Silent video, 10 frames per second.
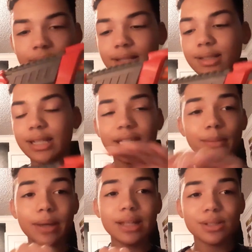See
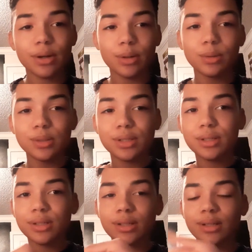them
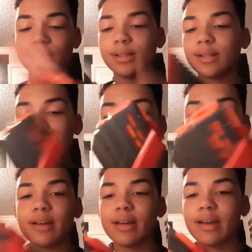internals.
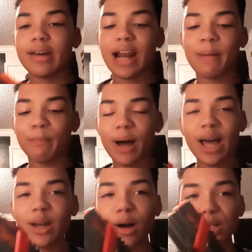And I
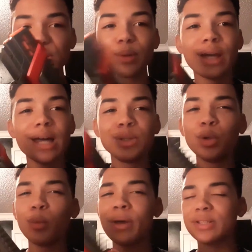might also get
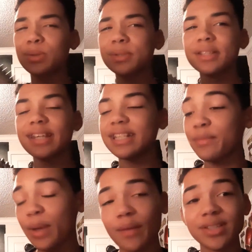dual pistols of these.
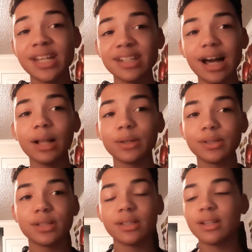If you have
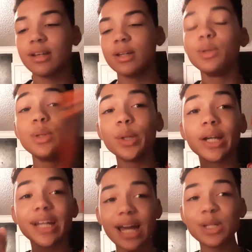$10, you
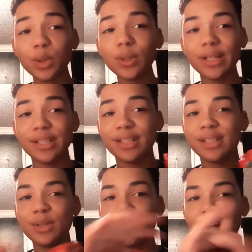can get
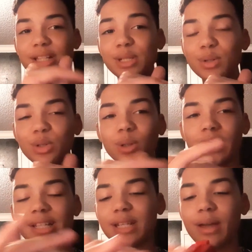dualies. You can get 2
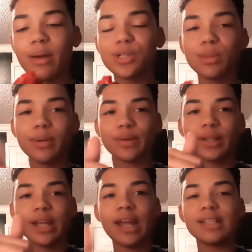dualies. It should be
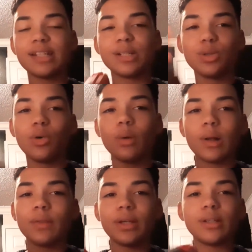really easy to dual
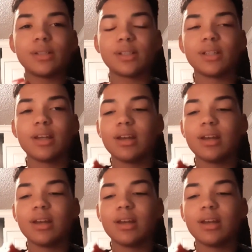weld these.